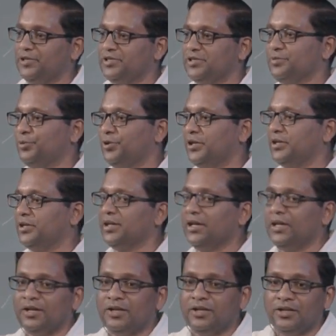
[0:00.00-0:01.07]
The
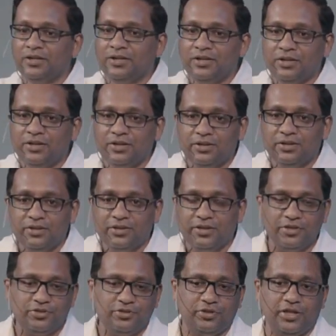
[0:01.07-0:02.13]
Israelites are in captivity in
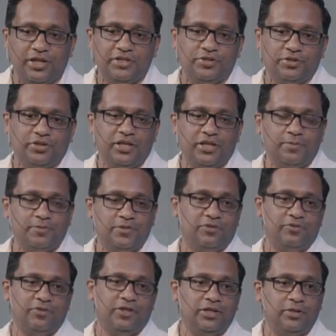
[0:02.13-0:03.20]
Babylon.
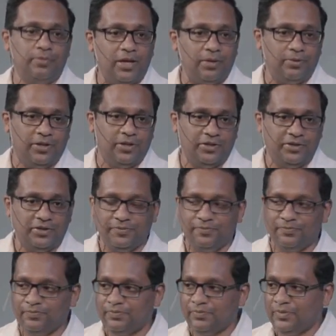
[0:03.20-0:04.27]
They've been
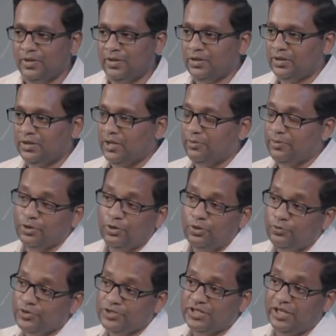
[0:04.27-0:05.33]
overtaken by this
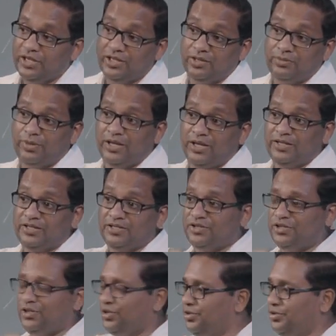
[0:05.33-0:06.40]
huge empire
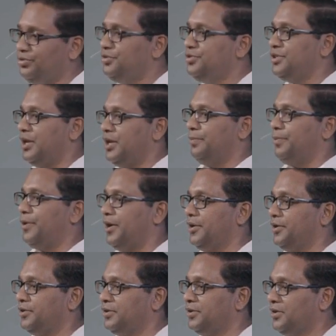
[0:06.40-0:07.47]
that's come in,
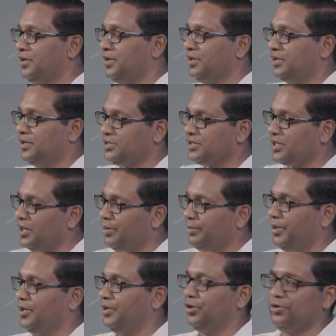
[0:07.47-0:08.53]
overtaken them, taken their
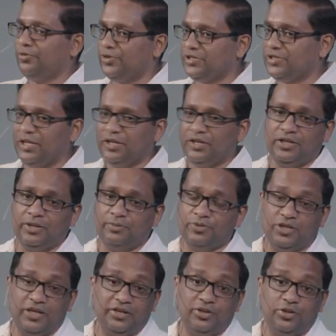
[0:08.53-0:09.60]
people, brought them
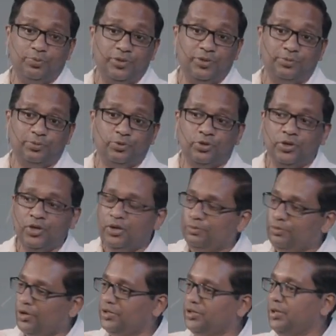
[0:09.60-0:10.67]
to exile. Now they're
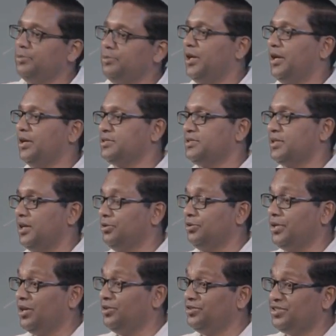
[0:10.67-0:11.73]
suffering
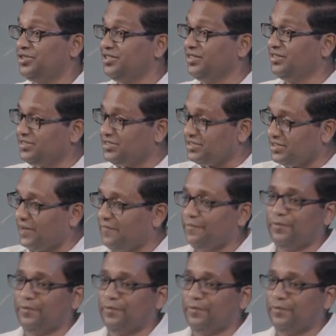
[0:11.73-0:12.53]
in bondage.